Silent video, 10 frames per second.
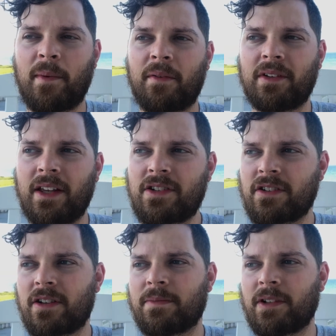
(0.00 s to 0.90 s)
My
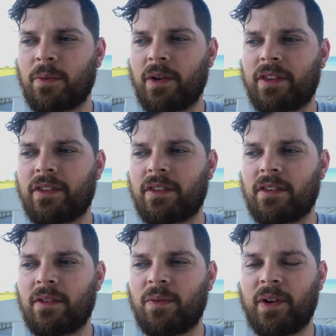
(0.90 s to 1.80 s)
relationships are
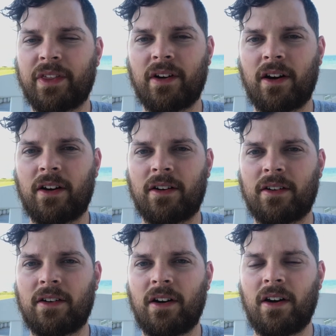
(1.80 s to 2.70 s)
with
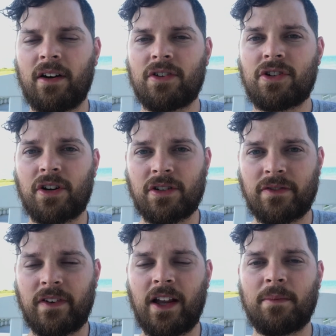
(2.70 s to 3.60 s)
our
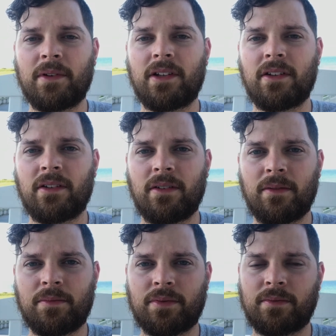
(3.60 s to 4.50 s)
church family
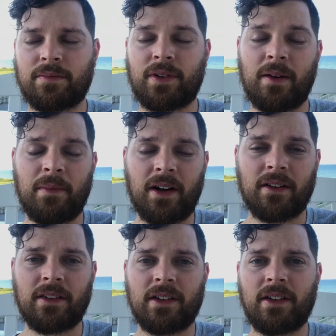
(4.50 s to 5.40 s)

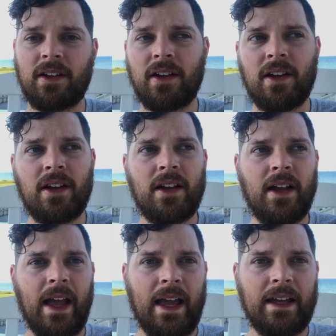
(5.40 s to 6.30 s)
primarily.
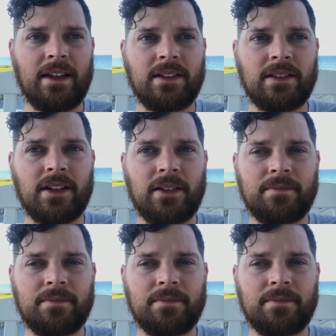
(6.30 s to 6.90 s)
And